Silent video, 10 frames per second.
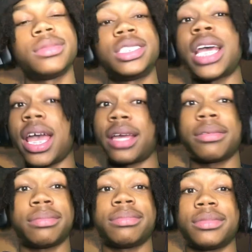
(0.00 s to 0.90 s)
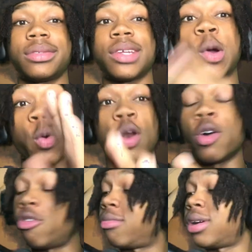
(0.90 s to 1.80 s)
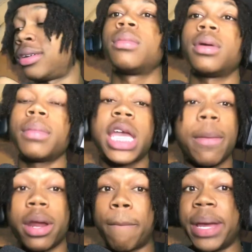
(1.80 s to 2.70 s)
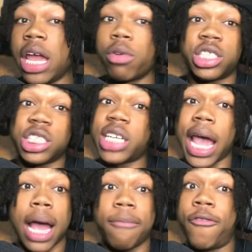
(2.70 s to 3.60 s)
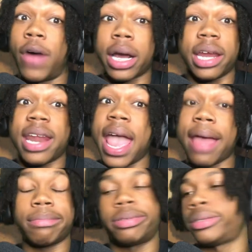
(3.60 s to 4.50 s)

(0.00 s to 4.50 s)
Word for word: Jack. Hold on, bro. Keep it a bean with you, Jack. I'm fucking that.